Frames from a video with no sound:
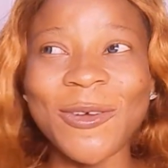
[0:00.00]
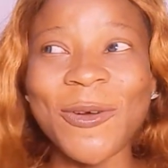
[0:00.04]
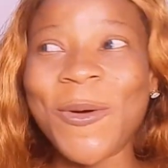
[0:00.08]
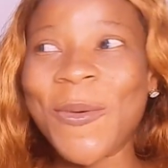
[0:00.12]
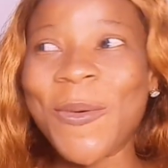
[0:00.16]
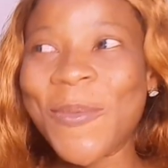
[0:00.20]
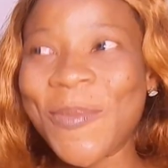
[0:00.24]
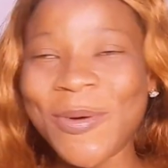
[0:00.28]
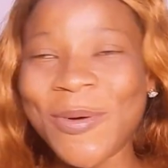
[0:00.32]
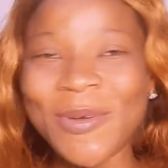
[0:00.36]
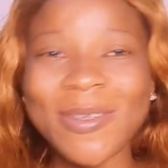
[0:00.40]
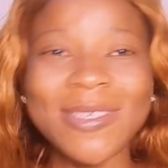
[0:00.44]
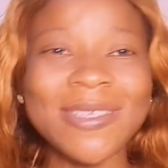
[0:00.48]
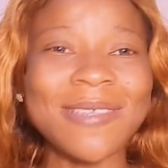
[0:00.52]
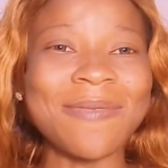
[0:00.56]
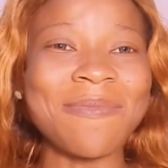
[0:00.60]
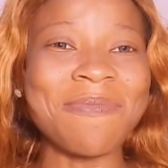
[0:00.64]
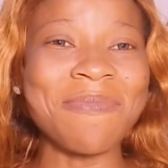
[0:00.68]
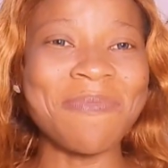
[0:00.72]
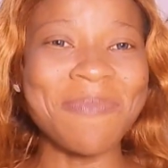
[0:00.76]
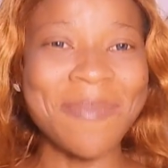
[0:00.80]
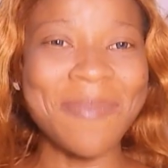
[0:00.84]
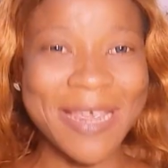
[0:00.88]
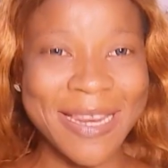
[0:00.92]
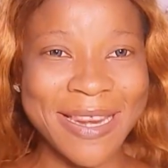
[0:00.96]
almost
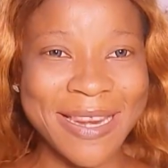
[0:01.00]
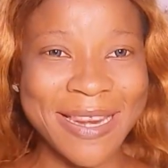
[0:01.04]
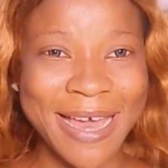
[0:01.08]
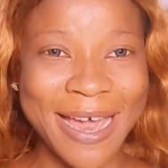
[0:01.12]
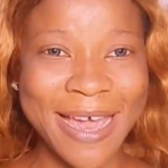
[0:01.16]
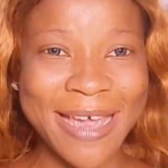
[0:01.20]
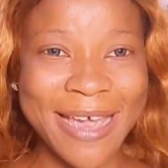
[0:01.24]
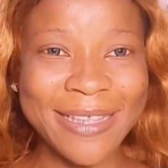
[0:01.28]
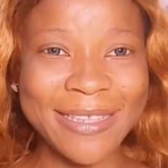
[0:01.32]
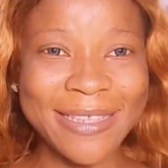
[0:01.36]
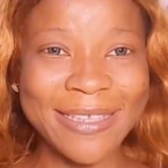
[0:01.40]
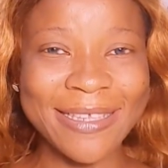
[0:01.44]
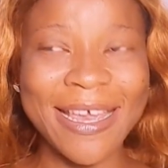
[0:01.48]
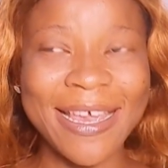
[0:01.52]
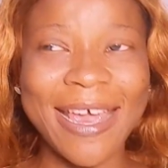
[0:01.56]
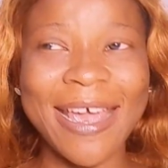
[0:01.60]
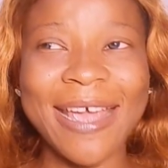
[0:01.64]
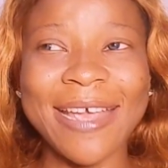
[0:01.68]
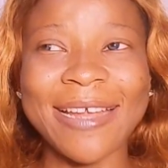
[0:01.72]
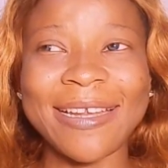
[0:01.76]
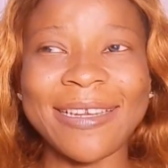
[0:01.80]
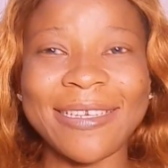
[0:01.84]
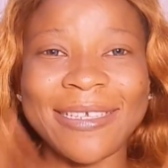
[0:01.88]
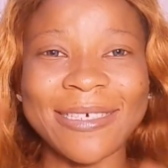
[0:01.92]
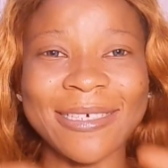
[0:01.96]
midnight
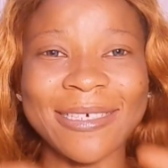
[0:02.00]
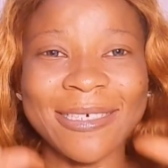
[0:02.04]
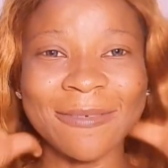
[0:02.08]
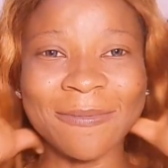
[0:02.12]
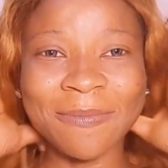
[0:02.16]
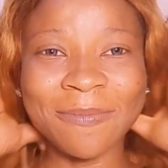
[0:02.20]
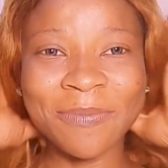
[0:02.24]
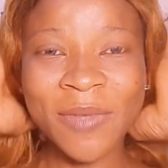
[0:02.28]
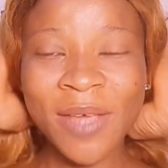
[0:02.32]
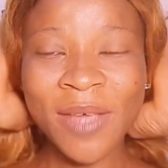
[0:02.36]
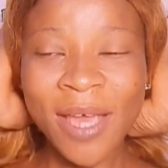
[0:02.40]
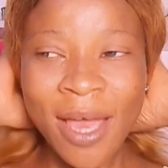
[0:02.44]
and um,